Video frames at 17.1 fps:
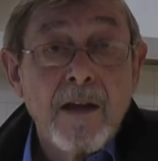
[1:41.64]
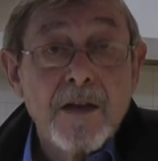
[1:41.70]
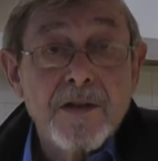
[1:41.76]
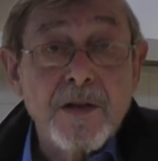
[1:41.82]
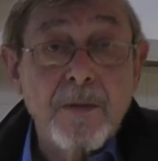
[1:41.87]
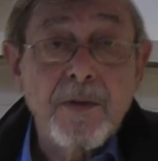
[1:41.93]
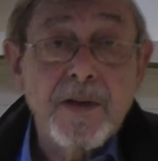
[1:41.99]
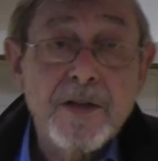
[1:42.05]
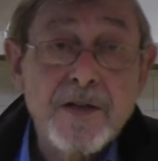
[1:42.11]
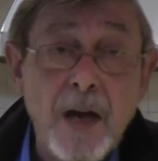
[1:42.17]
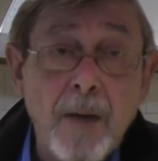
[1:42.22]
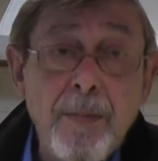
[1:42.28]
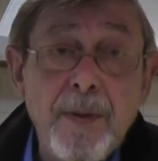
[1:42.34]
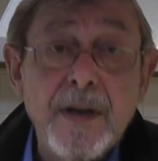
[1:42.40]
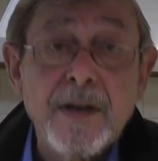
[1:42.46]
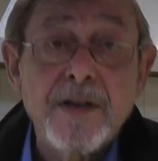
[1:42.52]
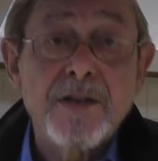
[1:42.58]
Some of the
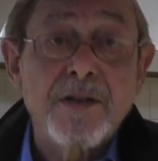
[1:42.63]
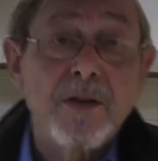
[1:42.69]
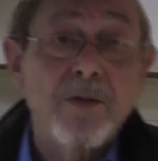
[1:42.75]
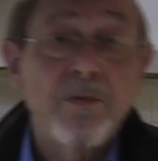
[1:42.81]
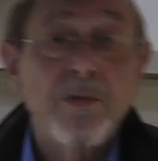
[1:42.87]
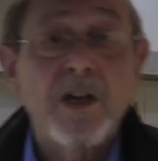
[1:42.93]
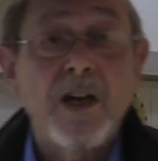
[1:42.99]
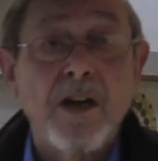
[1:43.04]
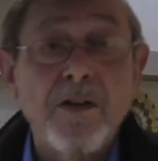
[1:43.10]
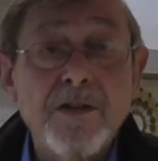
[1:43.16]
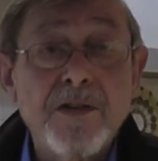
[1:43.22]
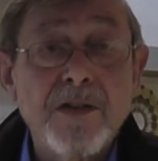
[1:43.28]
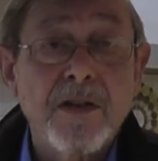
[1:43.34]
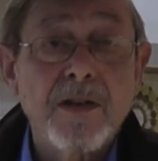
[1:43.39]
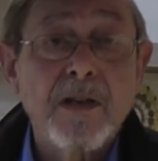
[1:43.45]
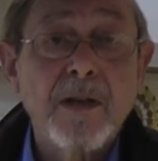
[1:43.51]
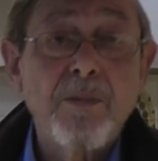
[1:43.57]
topics that were
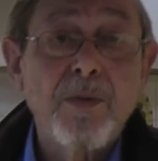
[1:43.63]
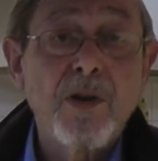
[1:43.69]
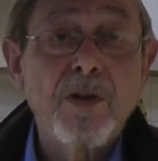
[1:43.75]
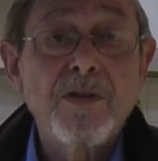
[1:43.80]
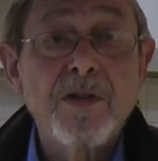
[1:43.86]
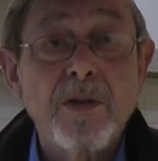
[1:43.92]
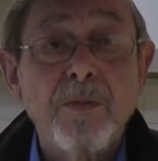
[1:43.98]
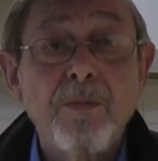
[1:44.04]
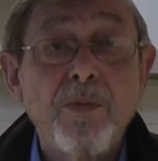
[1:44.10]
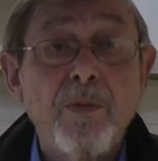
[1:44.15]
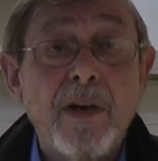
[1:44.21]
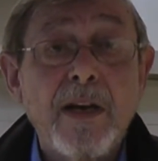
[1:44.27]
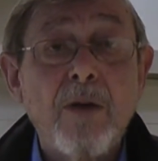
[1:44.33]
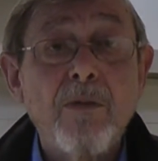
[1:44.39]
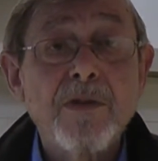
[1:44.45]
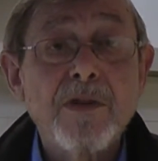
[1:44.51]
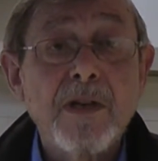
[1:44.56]
constantly brought up
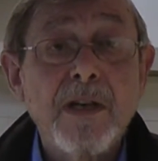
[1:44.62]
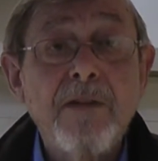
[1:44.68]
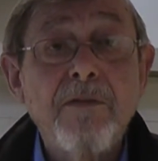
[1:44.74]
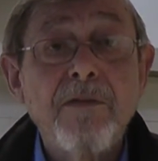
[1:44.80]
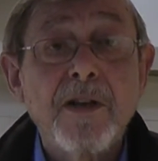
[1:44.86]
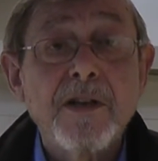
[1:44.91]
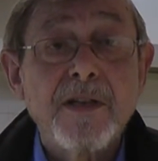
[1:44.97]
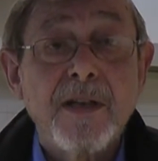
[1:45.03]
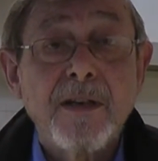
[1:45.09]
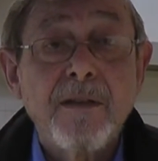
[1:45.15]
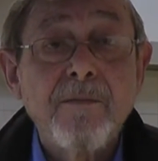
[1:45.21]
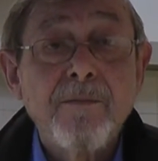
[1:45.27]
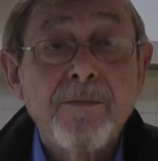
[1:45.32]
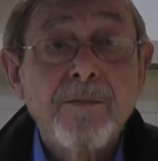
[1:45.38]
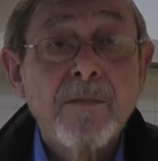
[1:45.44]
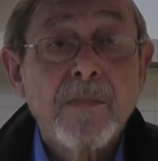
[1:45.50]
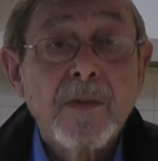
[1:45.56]
when I was leafleting
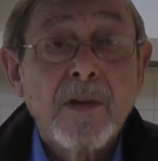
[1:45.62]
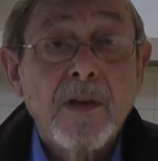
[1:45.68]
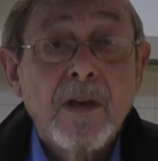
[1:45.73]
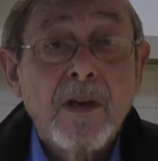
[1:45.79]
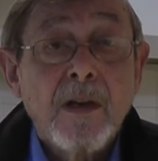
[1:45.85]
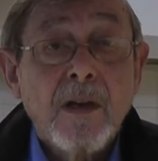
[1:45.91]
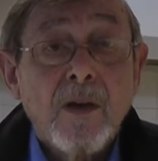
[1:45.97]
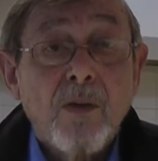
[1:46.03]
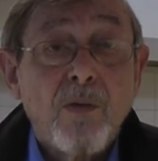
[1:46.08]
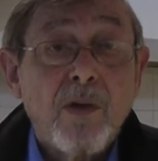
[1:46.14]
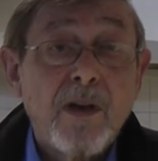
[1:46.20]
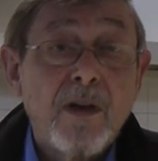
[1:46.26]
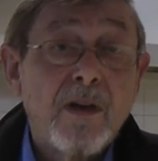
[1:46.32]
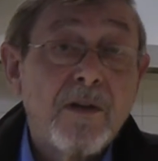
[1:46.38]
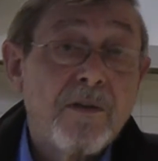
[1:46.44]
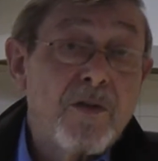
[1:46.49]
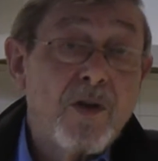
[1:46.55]

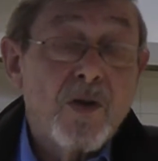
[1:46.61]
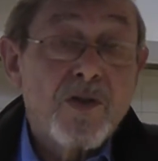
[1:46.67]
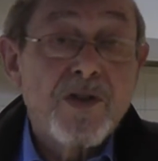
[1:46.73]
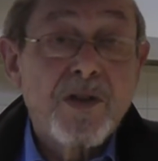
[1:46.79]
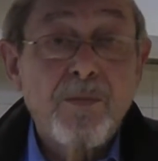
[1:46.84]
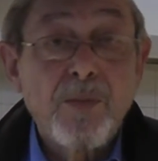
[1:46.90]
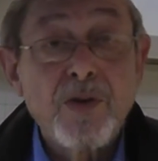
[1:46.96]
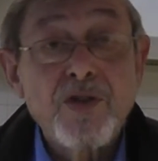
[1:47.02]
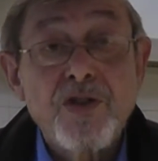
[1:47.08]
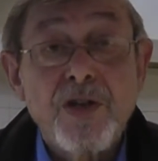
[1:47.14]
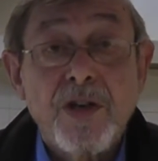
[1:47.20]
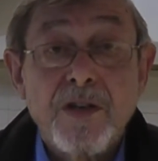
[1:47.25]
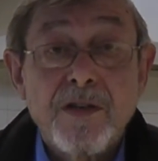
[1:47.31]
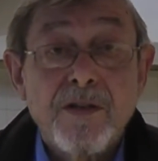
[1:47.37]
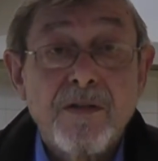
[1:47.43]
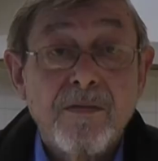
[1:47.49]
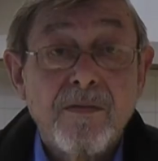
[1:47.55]
were, of course, the
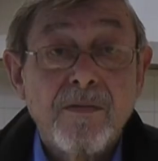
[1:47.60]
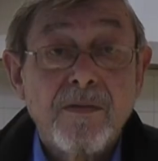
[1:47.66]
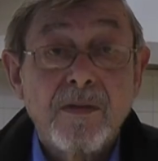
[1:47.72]
budget.